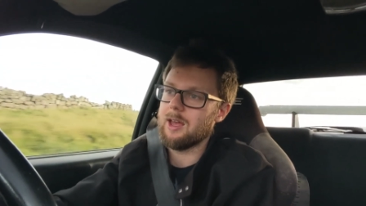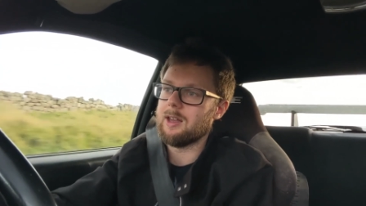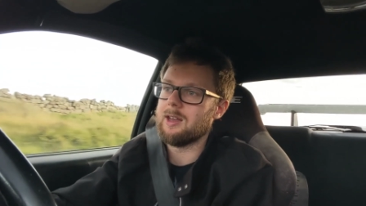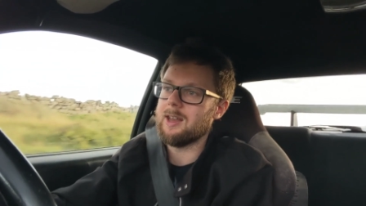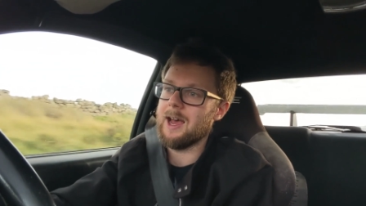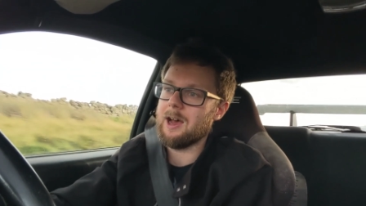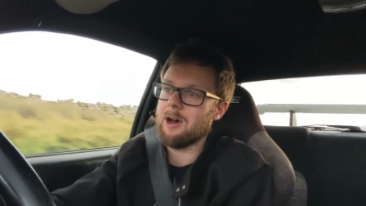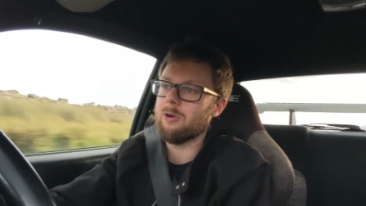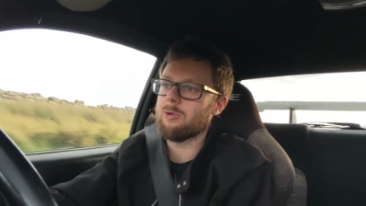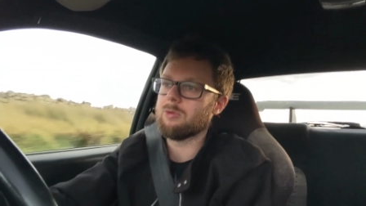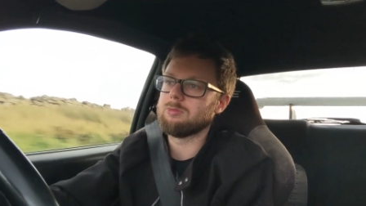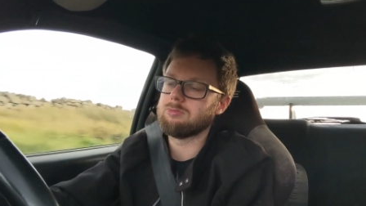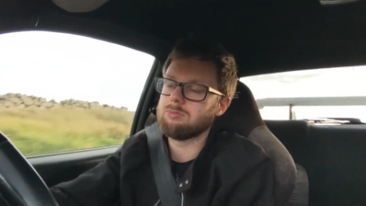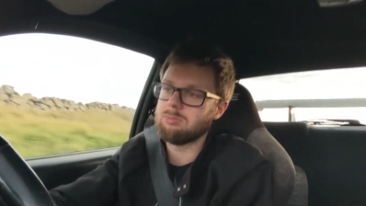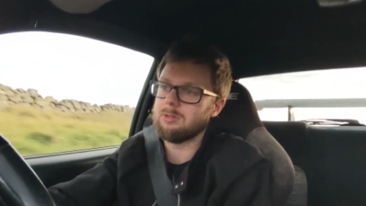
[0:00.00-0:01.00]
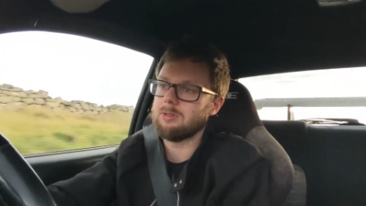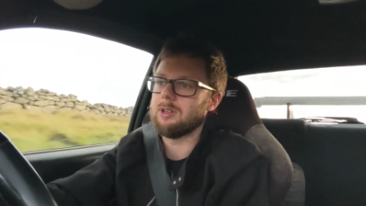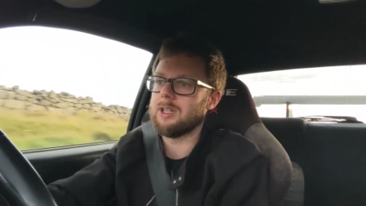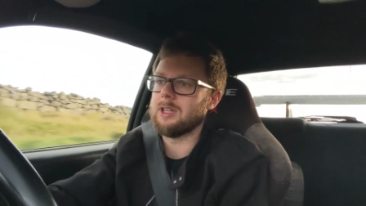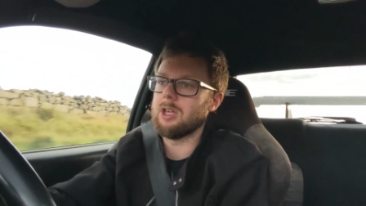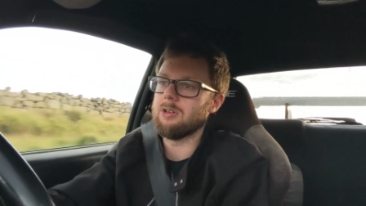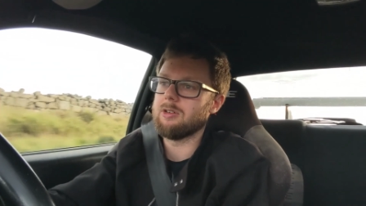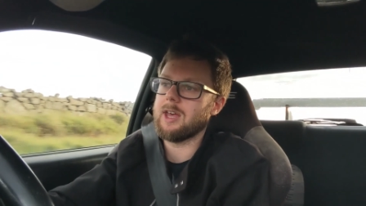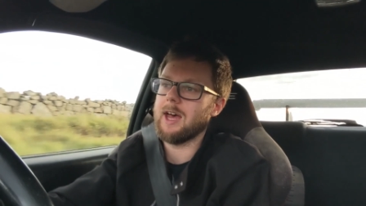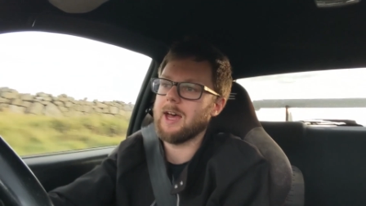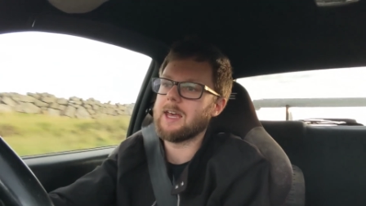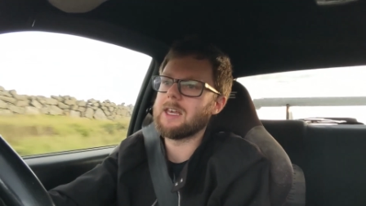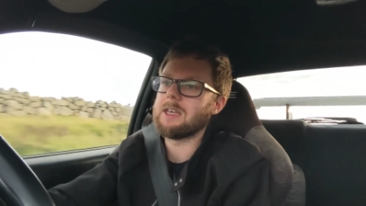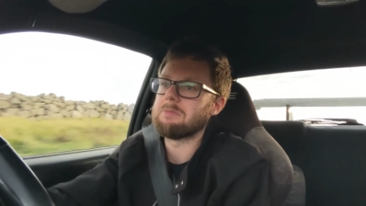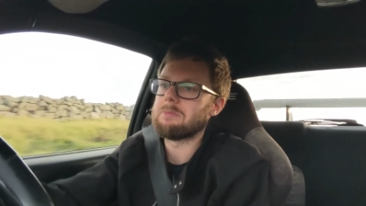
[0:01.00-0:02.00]
Now, in the
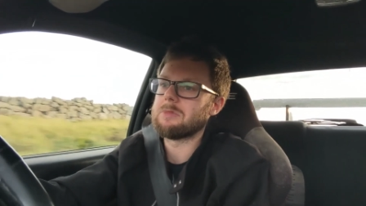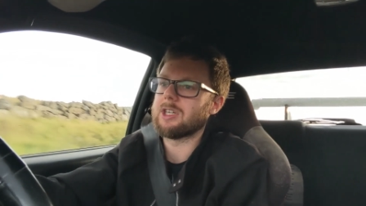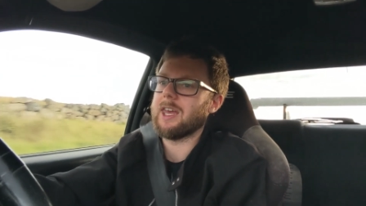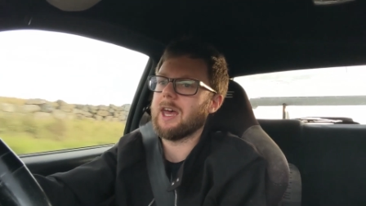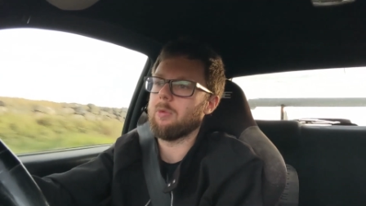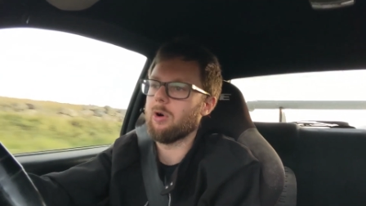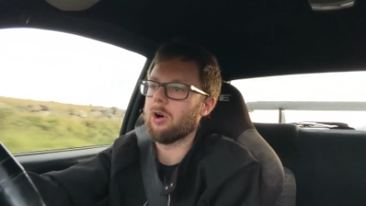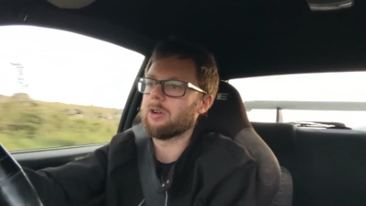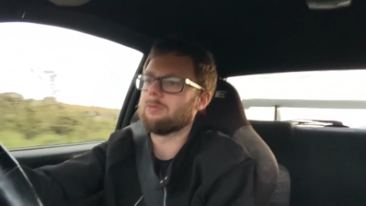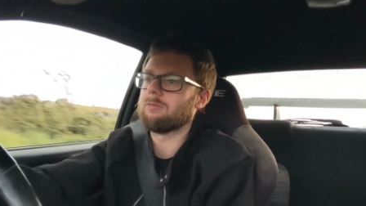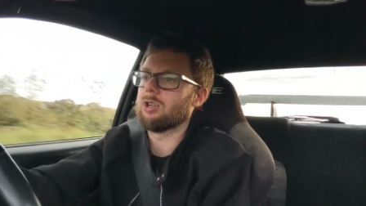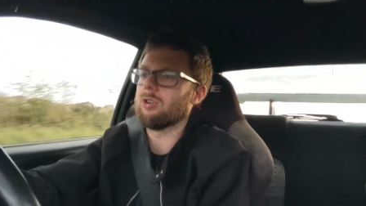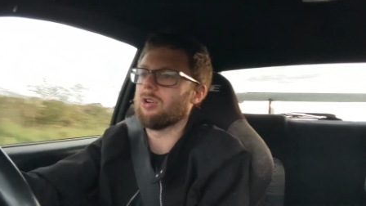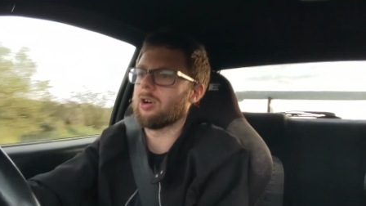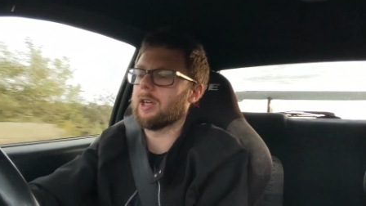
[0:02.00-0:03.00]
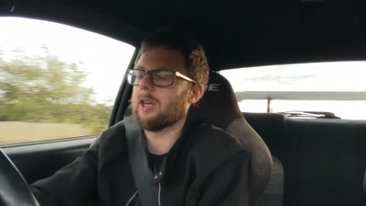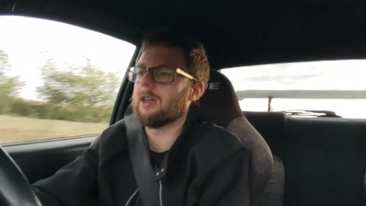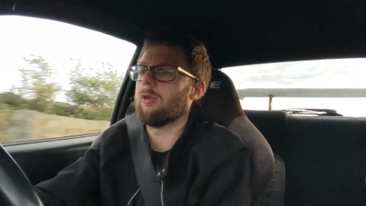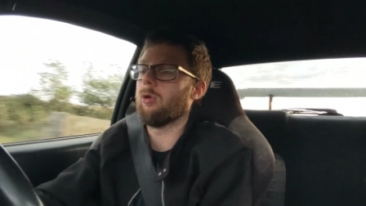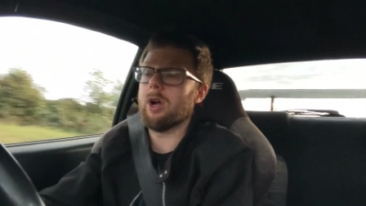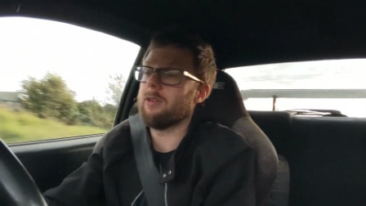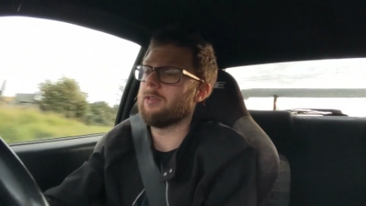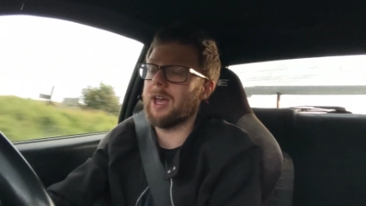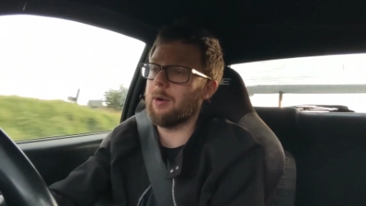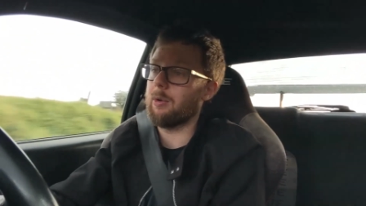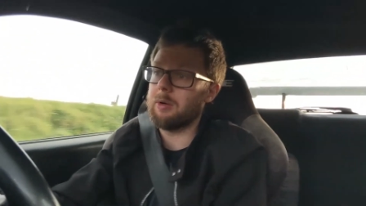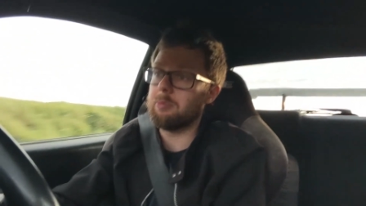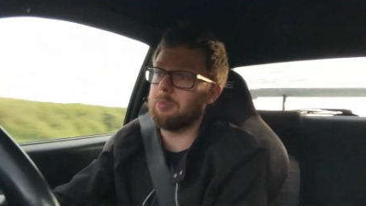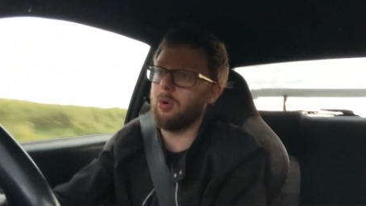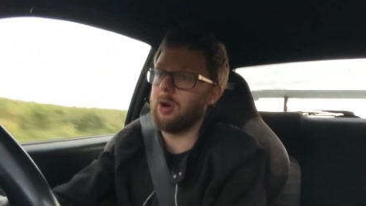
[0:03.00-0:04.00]
UK, to get one, you're looking, or even get
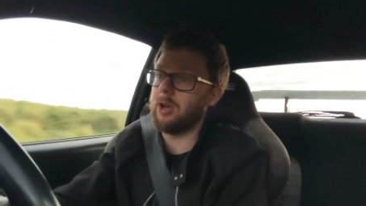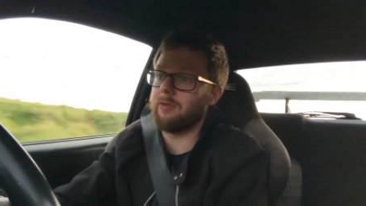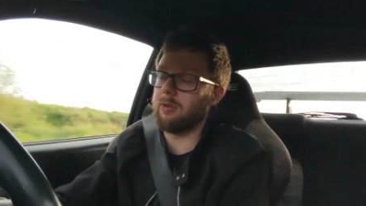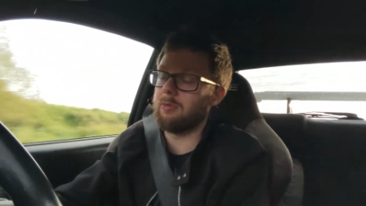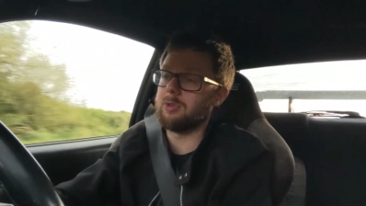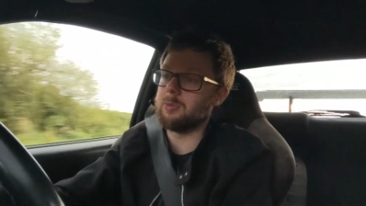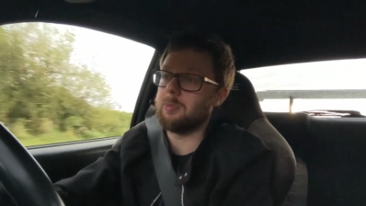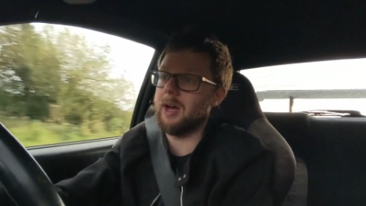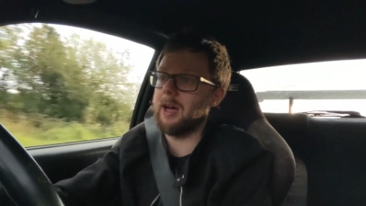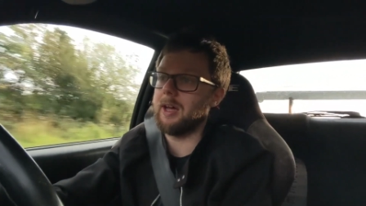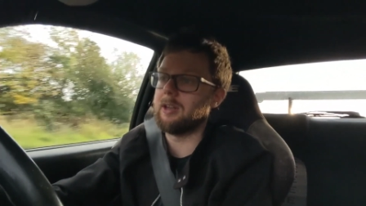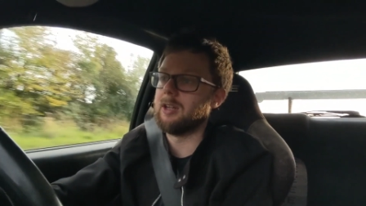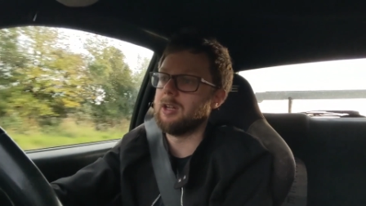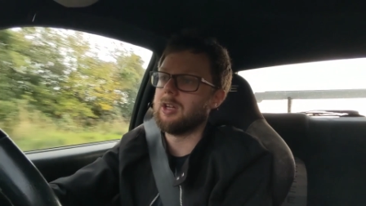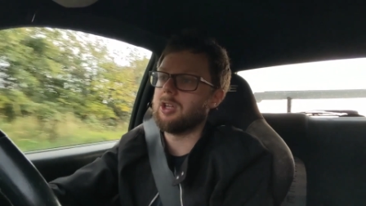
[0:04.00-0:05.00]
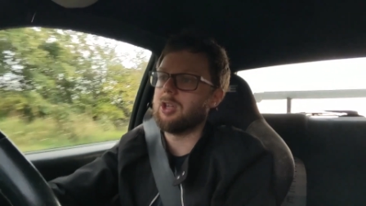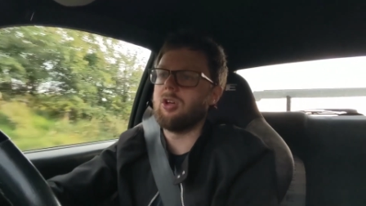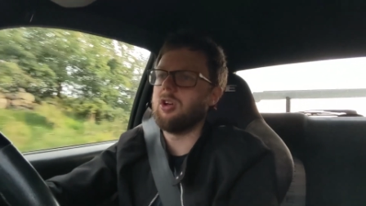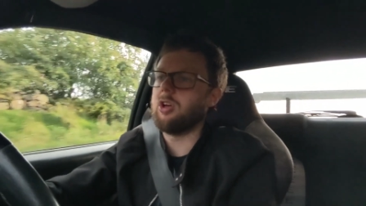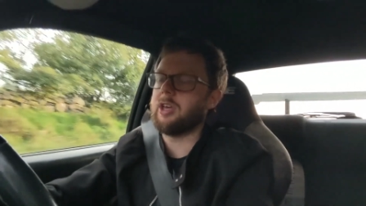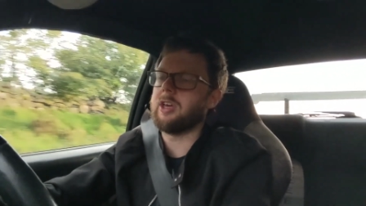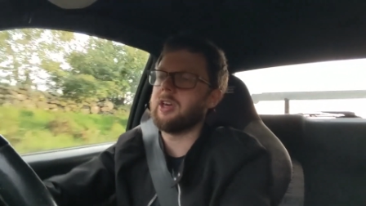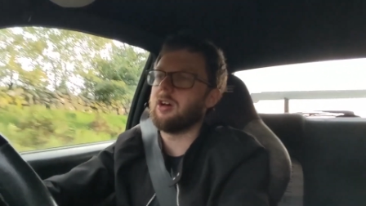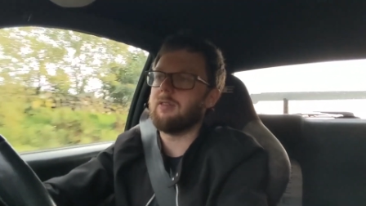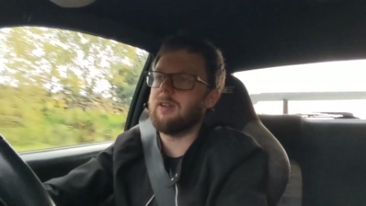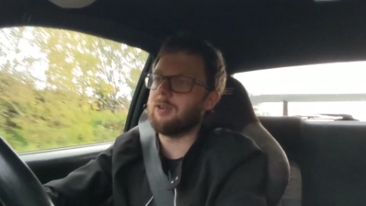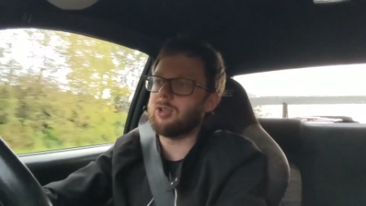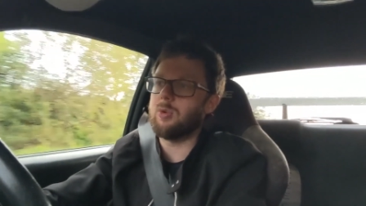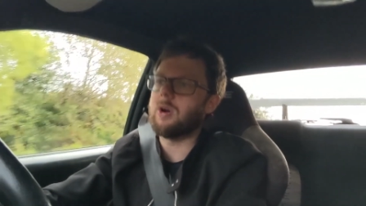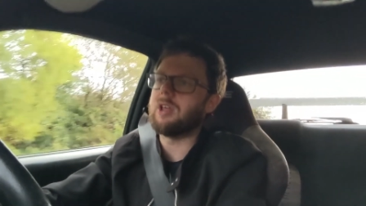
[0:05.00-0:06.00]
one imported from Japan, you're looking at
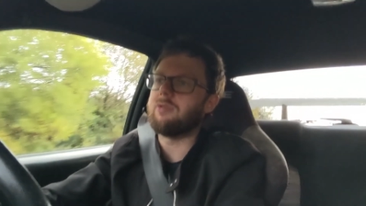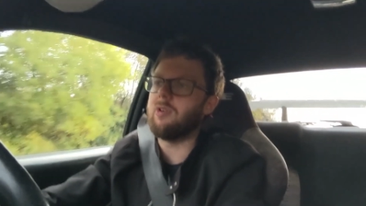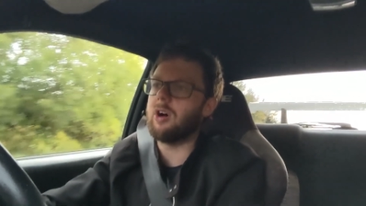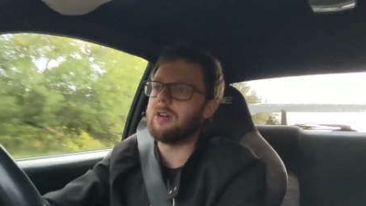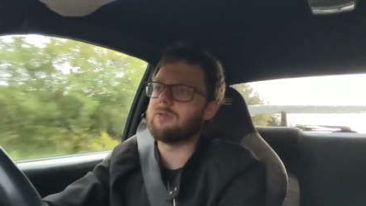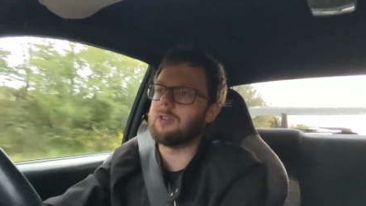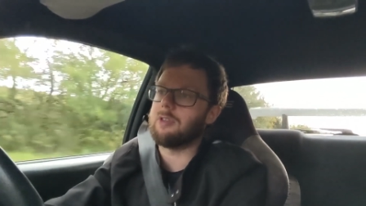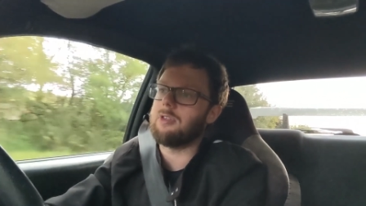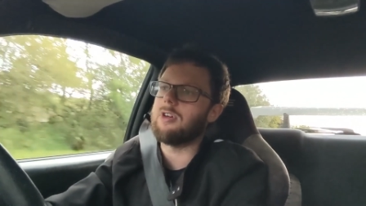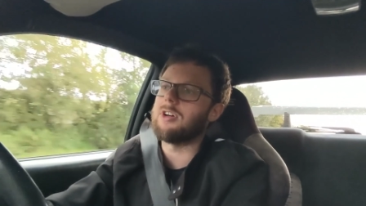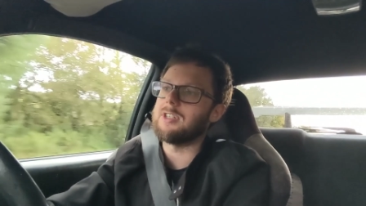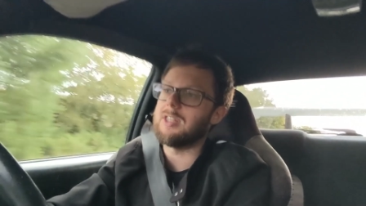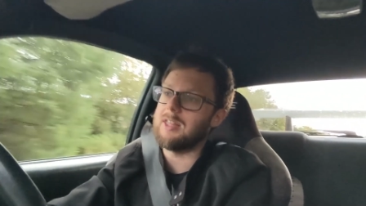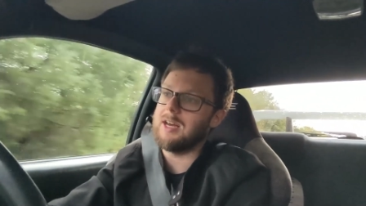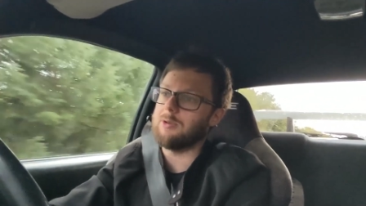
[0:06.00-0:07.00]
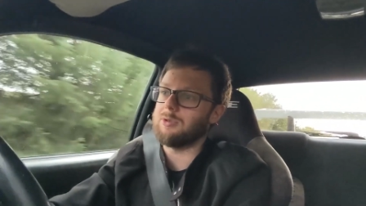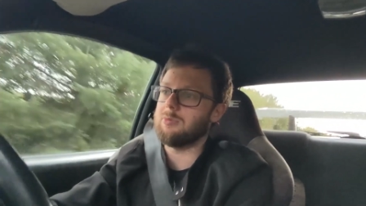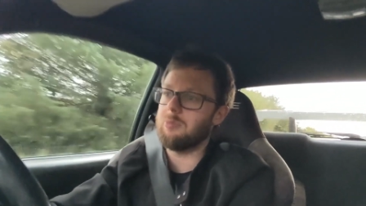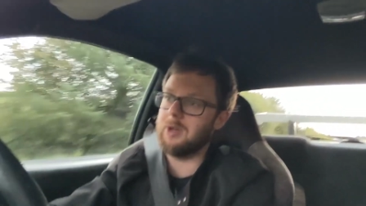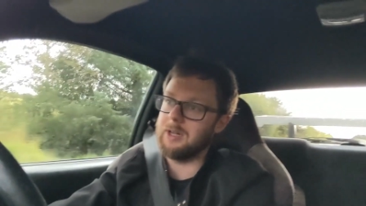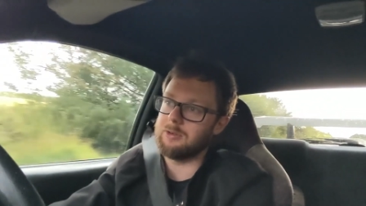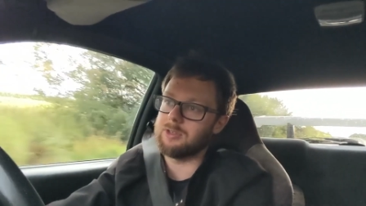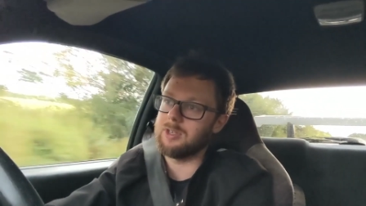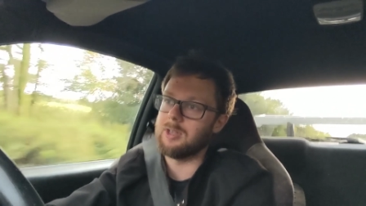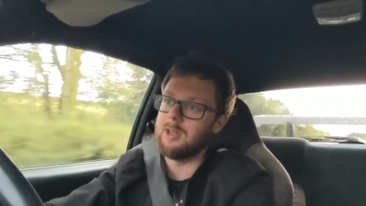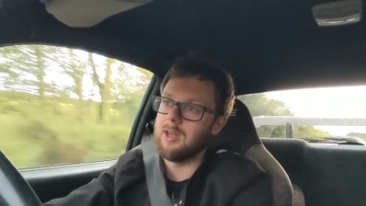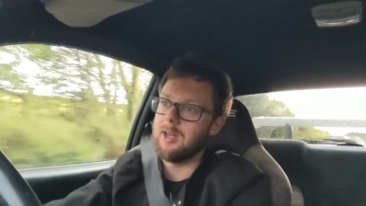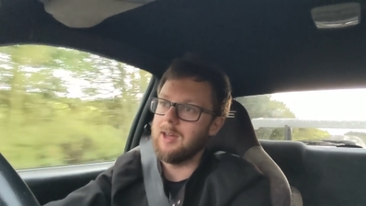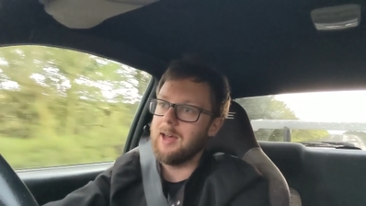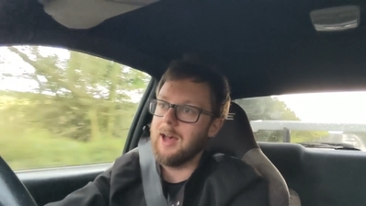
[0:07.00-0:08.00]
around £25,000 to
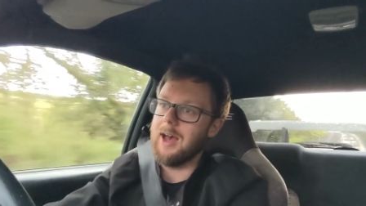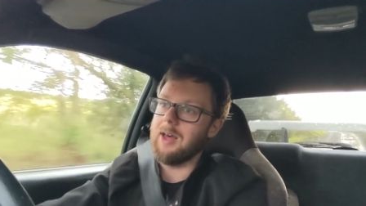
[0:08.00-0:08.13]
£30,000.